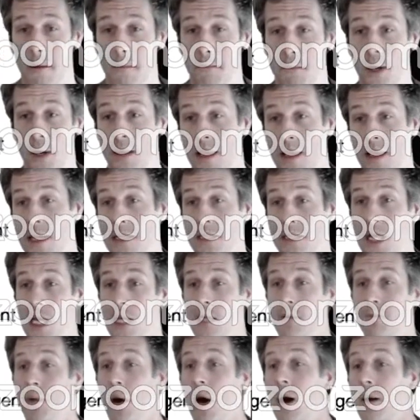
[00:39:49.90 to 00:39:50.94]
but that it
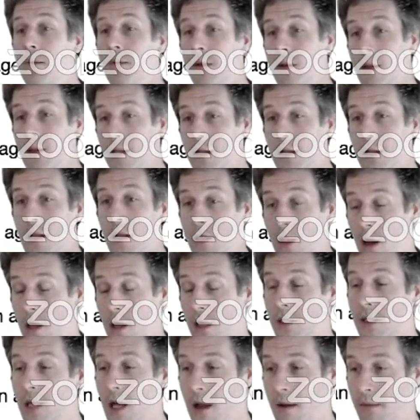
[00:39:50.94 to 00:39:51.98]
takes Bob a
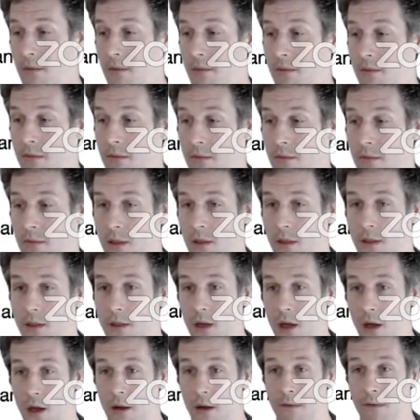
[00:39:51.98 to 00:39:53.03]
long time to
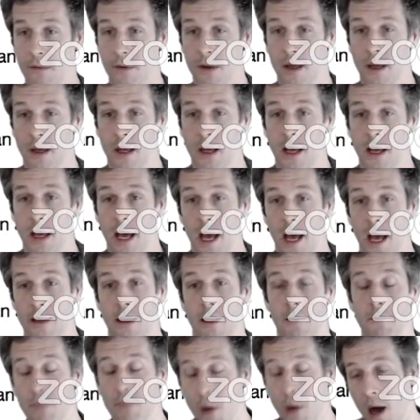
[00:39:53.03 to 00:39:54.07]
solve. And
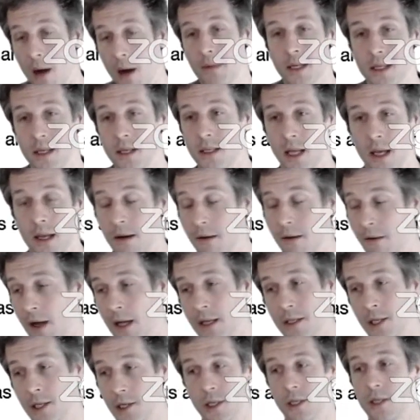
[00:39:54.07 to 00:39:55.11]
then Bob is
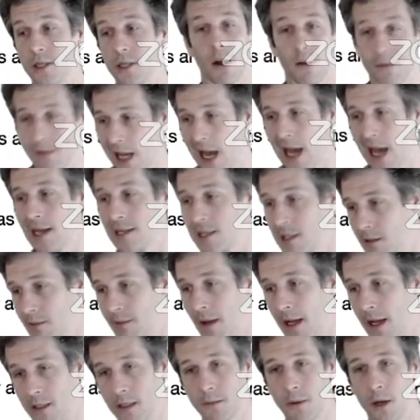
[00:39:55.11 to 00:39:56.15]
incentivized to just solve tasks as
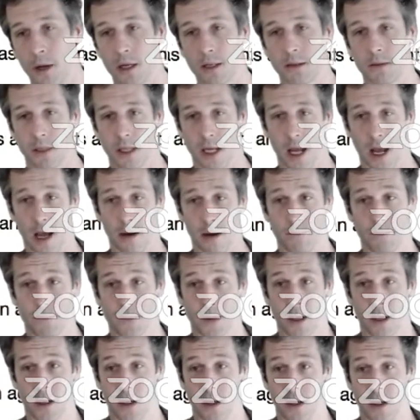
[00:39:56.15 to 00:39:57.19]
fast as he possibly can.
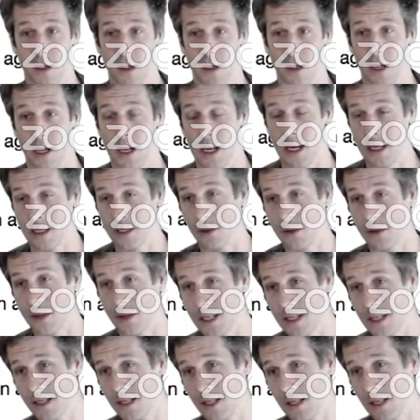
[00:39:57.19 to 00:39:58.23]
So
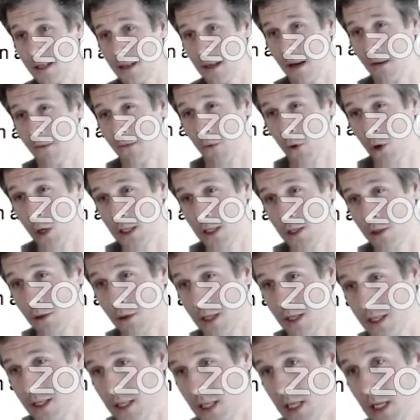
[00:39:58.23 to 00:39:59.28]
this is enforced through
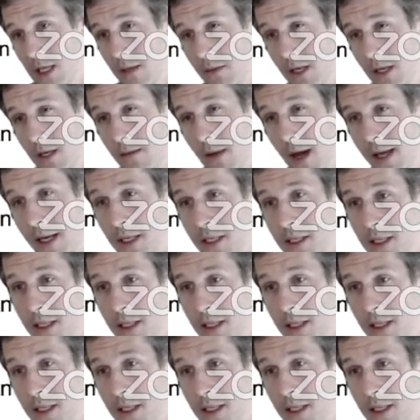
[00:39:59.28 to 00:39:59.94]
this TB minus